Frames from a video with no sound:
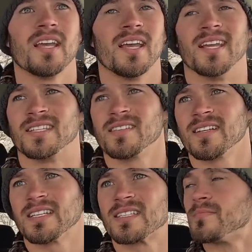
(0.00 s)
it still
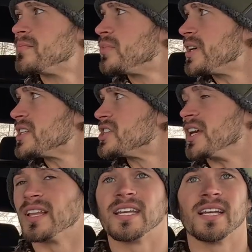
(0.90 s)
gets pretty
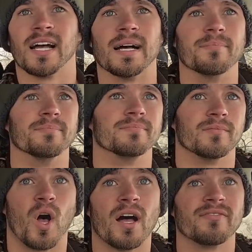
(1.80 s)
chilly,
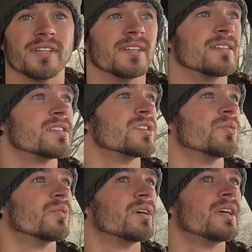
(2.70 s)
often too.